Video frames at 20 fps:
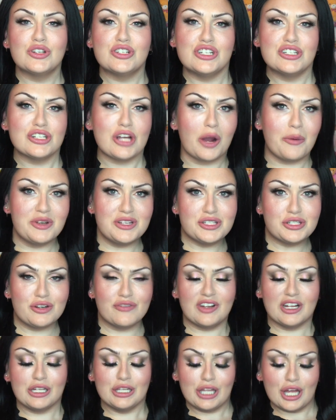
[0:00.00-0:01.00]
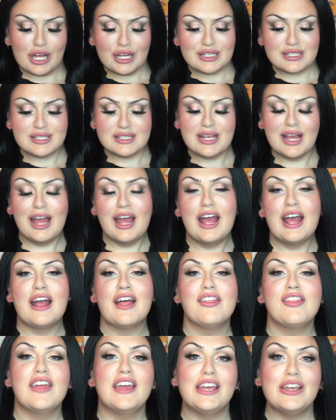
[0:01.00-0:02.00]
She's always serving looks.
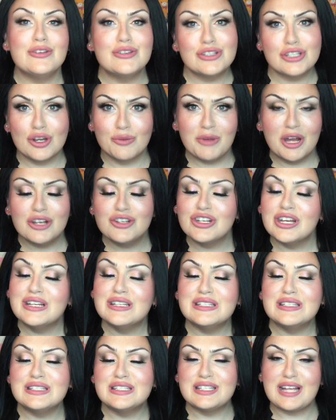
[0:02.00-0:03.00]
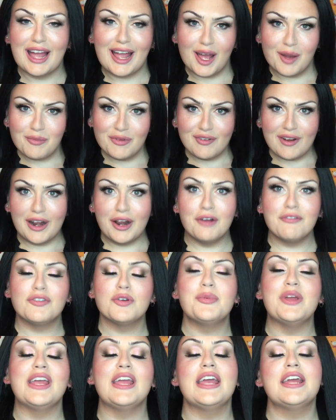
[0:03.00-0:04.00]
Thank you so much, Zion Moreno,
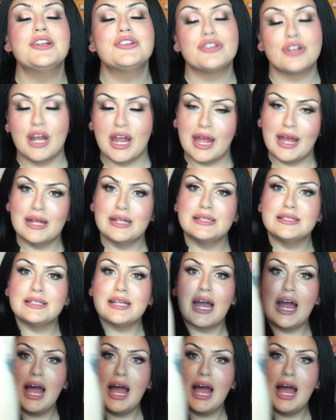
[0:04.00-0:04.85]
for being a trans